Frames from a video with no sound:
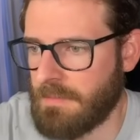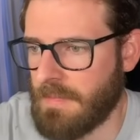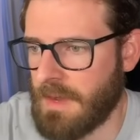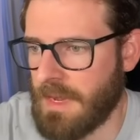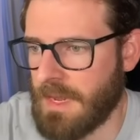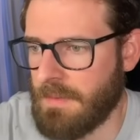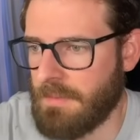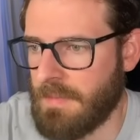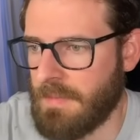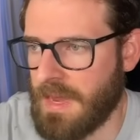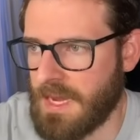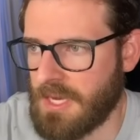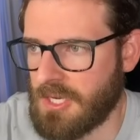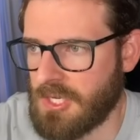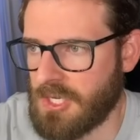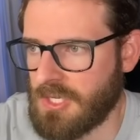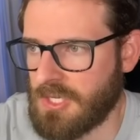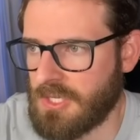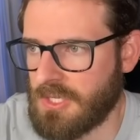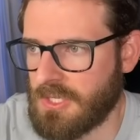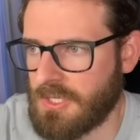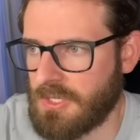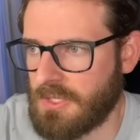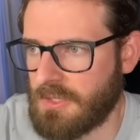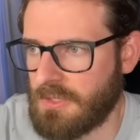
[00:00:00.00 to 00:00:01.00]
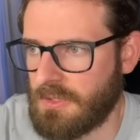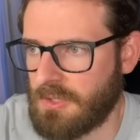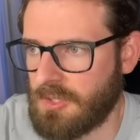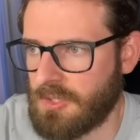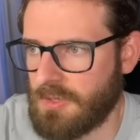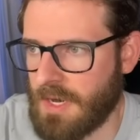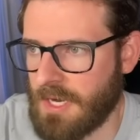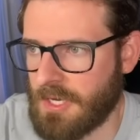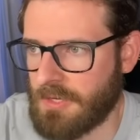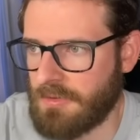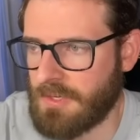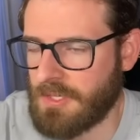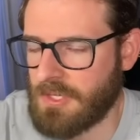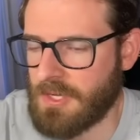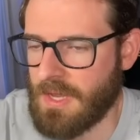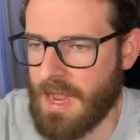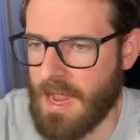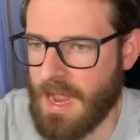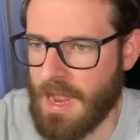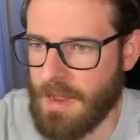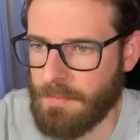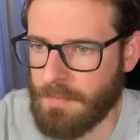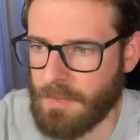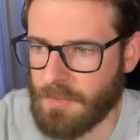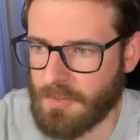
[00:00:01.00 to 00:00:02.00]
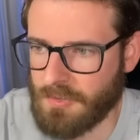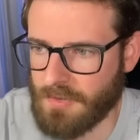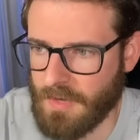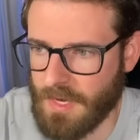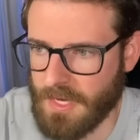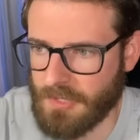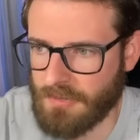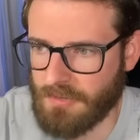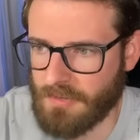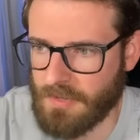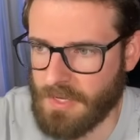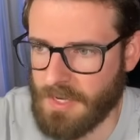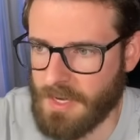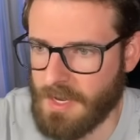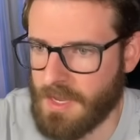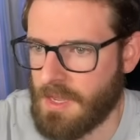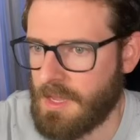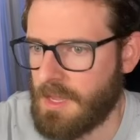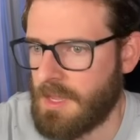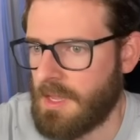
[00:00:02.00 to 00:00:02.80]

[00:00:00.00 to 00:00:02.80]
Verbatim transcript: my pages directory to app directory